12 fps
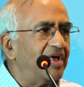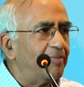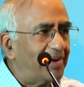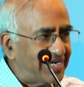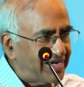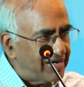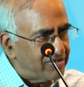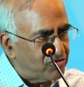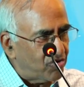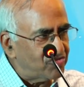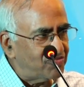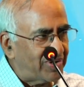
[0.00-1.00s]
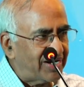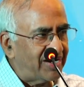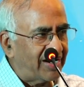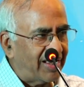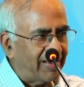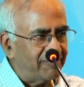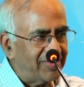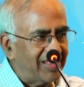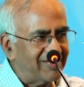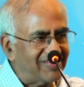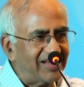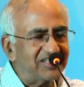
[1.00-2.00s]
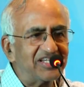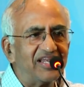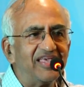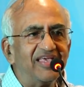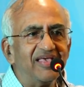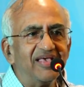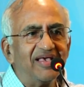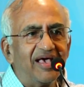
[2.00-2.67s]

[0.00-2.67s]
But those were essentially